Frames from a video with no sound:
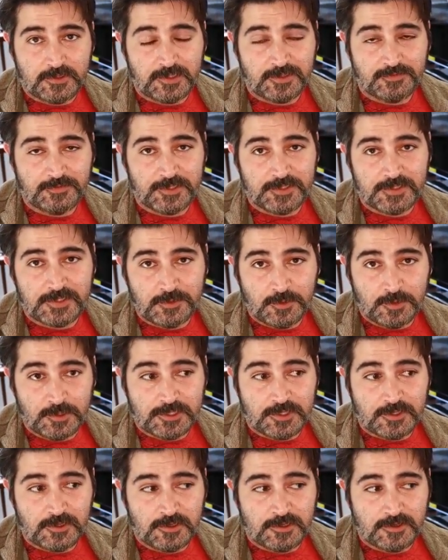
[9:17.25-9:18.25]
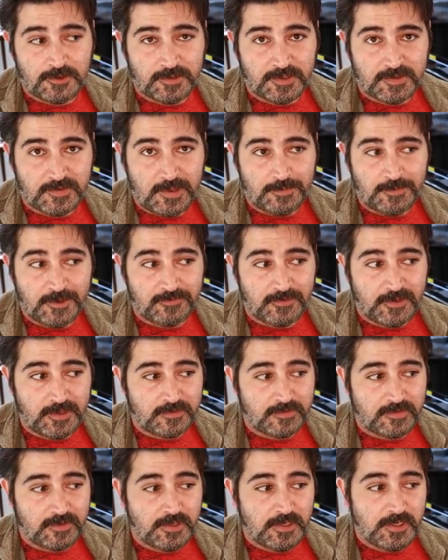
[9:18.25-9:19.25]
if it's your turn during the standby
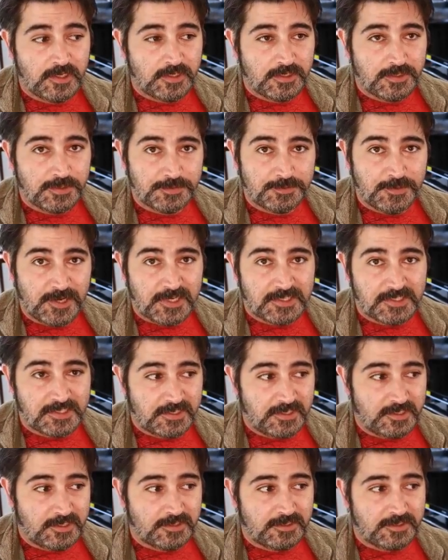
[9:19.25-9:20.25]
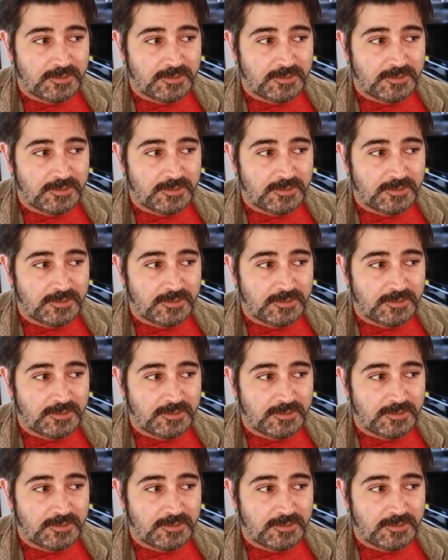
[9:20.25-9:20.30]
phase, is box E.